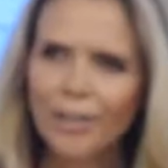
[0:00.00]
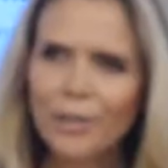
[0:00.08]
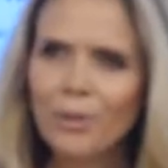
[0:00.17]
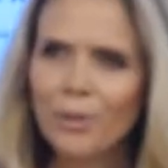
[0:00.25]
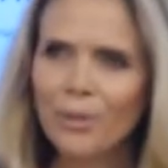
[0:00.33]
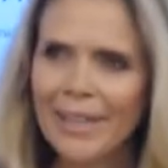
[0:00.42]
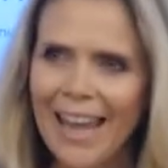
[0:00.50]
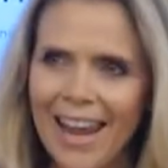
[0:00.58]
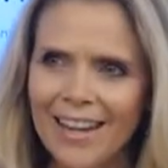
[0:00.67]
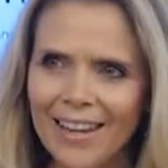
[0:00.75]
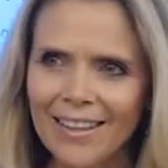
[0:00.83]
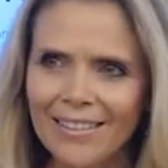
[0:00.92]
you
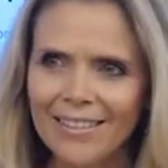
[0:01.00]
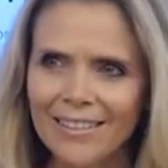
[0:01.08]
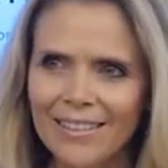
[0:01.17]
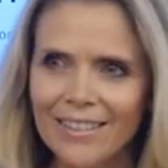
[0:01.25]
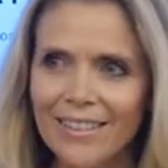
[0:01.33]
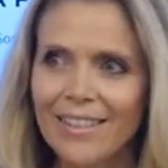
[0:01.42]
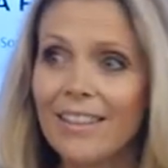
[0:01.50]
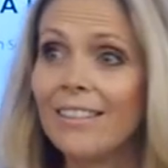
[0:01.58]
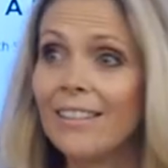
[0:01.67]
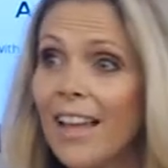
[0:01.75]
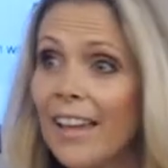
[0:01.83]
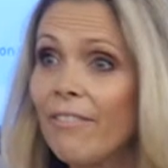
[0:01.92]
creating the
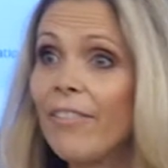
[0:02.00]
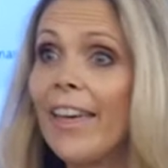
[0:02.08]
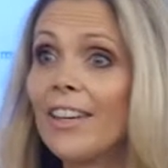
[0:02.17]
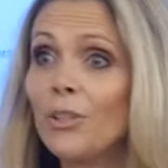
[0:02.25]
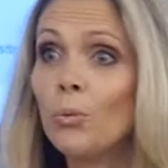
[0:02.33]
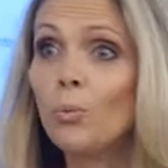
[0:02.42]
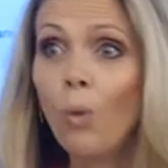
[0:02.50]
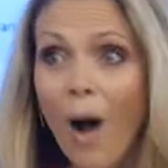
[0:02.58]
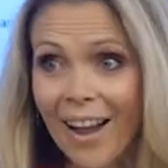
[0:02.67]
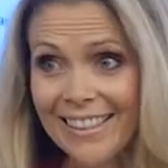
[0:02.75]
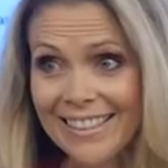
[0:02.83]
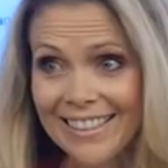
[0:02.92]
life that you
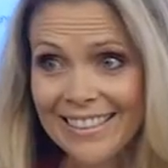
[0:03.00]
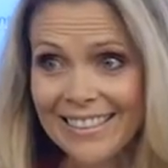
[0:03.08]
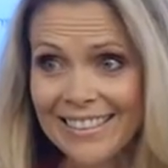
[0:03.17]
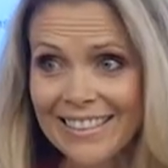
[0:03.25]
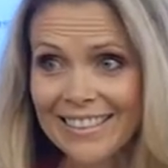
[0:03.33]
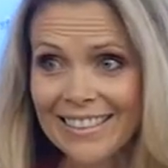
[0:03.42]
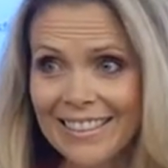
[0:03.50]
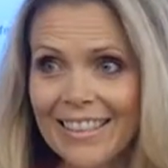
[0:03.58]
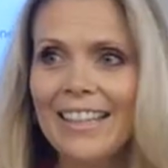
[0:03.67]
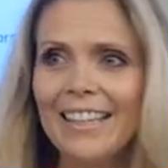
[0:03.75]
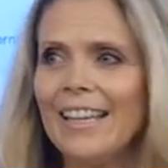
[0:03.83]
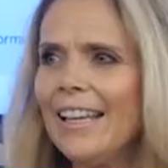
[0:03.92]
want?
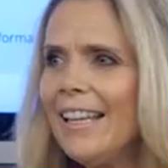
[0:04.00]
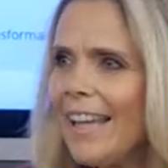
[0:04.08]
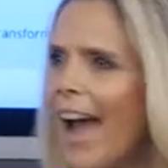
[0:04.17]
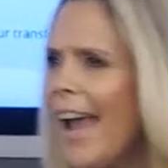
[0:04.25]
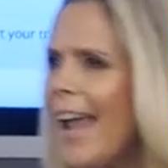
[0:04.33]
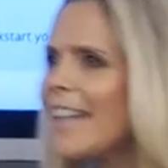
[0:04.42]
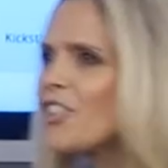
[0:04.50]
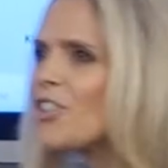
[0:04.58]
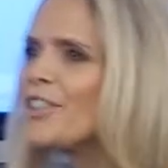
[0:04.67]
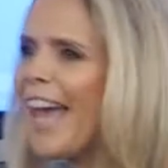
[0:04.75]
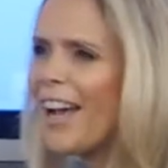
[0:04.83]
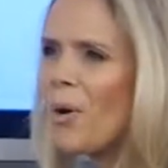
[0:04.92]
Yeah, I
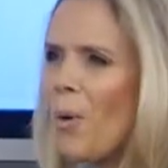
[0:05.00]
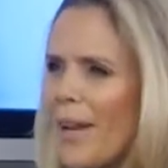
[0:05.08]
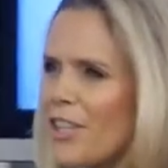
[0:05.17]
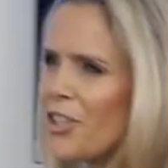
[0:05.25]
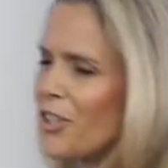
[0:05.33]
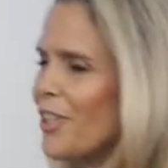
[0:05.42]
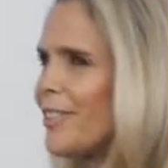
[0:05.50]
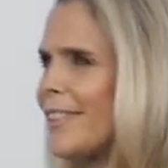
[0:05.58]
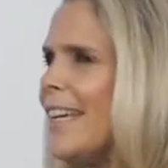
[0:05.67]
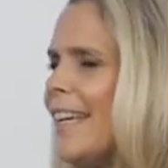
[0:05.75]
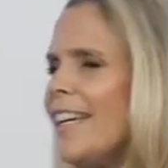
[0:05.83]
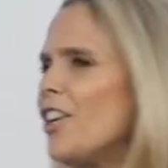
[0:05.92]
answered that question
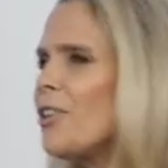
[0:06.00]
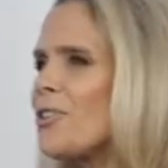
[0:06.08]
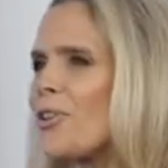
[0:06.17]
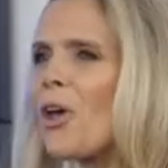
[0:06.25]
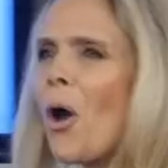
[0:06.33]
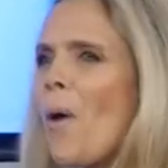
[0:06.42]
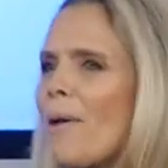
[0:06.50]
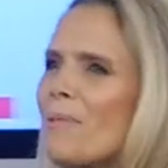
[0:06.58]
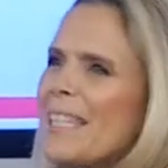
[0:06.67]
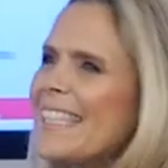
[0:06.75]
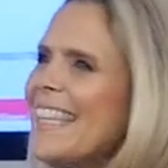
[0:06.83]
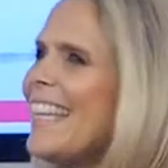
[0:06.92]
years ago. I was
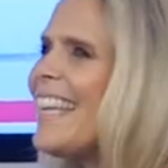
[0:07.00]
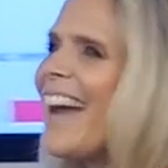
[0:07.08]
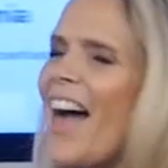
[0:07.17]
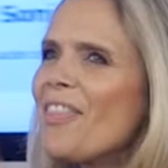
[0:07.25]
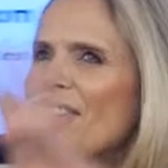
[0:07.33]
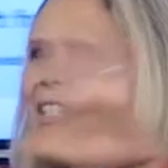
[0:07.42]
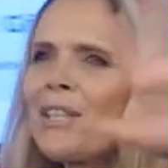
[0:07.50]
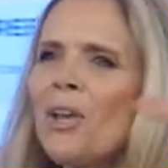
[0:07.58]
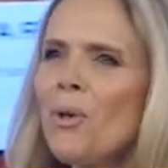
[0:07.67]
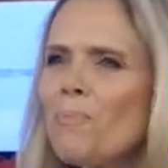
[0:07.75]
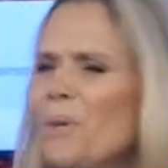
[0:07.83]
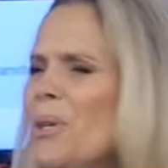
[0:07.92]
sitting on this
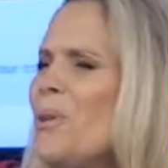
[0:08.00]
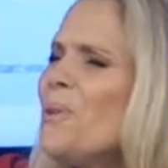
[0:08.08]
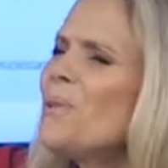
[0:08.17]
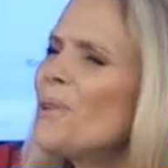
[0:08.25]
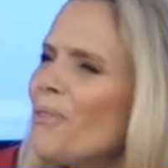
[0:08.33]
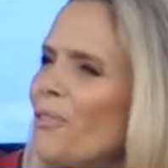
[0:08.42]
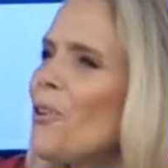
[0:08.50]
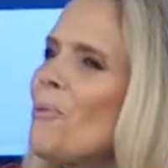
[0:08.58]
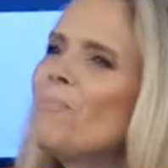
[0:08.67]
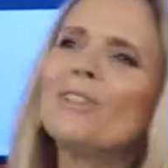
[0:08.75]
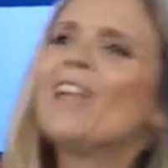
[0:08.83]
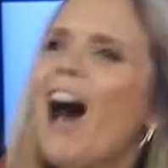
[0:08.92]
beautiful
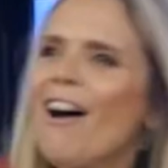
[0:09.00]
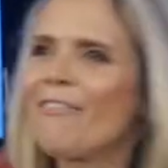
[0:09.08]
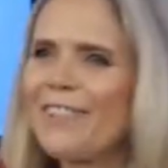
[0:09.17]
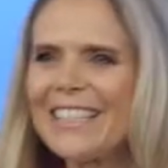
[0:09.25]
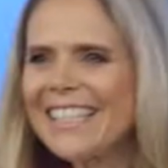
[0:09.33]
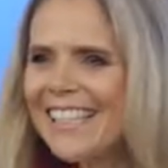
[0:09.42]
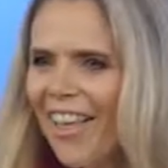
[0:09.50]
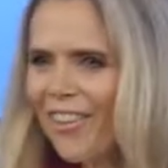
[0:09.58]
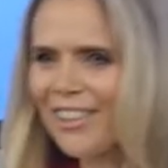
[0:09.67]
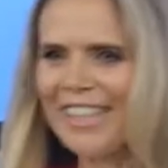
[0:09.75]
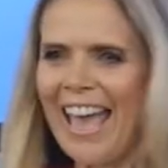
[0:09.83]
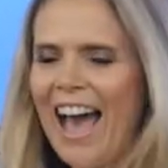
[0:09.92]
bluff in
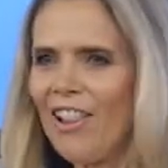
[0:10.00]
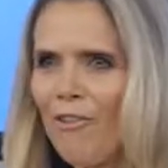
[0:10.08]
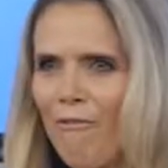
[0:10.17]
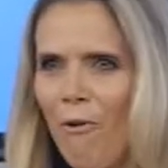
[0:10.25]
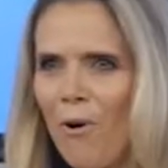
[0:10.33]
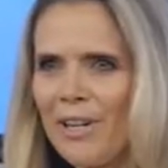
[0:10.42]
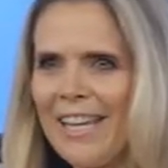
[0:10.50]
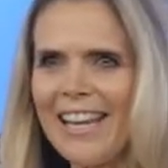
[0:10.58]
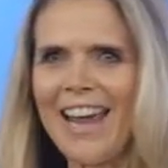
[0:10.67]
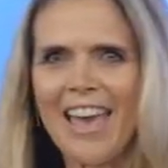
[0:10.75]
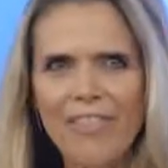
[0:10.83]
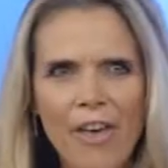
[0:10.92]
Southern California, and
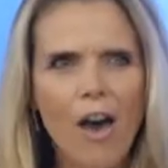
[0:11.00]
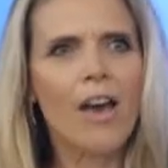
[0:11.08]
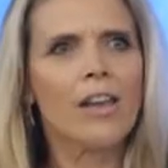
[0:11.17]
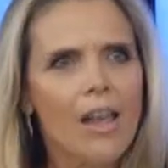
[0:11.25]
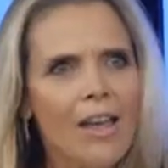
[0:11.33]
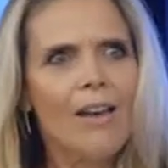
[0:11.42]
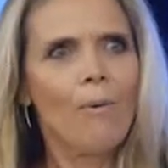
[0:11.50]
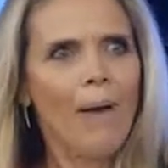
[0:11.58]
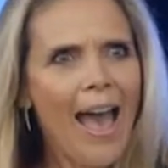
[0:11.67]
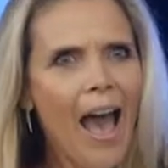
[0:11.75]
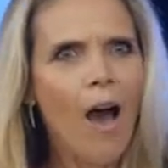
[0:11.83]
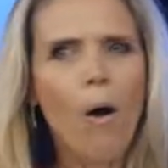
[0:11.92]
I thought,
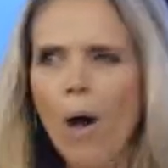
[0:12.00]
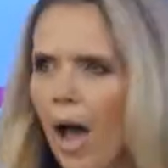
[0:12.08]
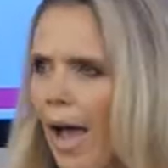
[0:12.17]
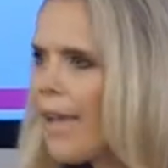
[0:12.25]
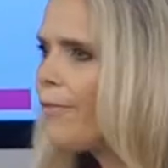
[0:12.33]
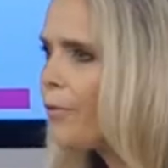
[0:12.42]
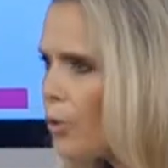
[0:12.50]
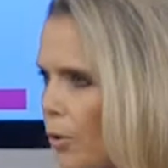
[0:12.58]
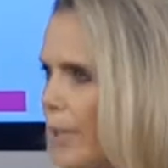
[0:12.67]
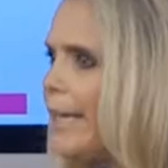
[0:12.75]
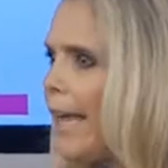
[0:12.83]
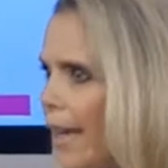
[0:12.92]
wow, I've
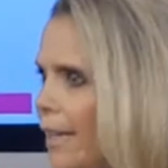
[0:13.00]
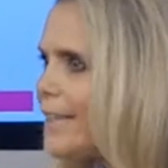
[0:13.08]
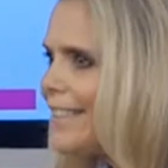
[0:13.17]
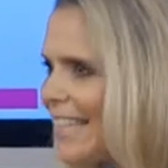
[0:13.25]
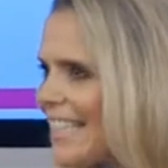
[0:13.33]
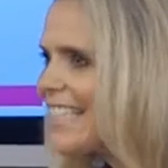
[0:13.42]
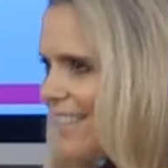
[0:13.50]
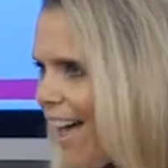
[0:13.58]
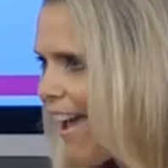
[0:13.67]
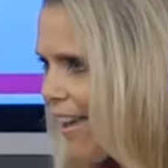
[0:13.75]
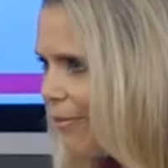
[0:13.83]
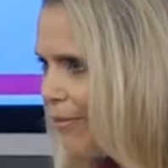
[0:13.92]
created this
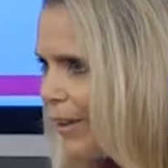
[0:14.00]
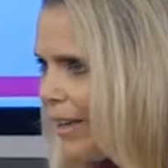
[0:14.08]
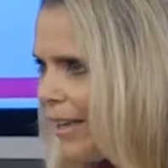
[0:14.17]
life